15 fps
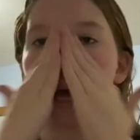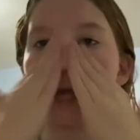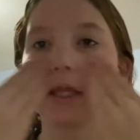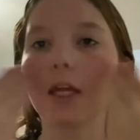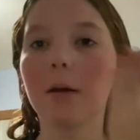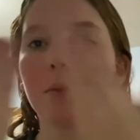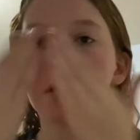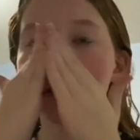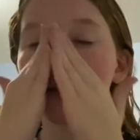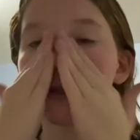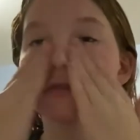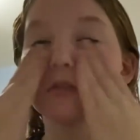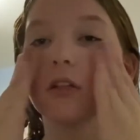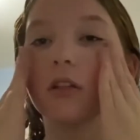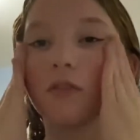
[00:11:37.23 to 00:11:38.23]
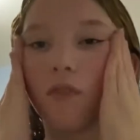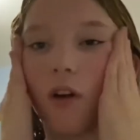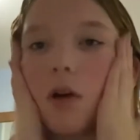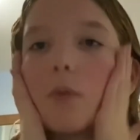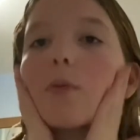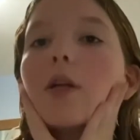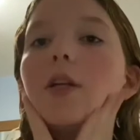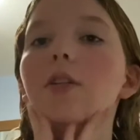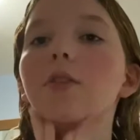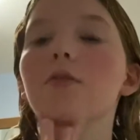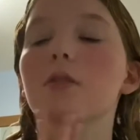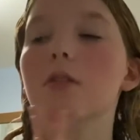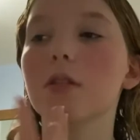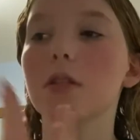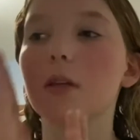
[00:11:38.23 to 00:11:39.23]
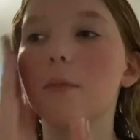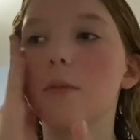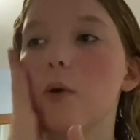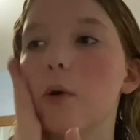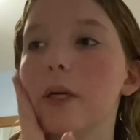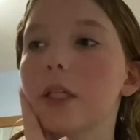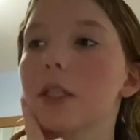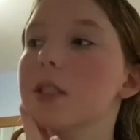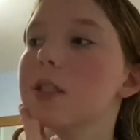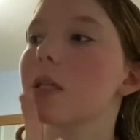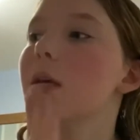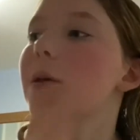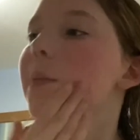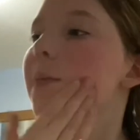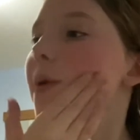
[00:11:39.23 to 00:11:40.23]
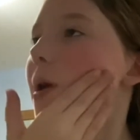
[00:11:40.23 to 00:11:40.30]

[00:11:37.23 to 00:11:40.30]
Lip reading: think I'm going to close out this vlog pretty soon since I'm going to sleep.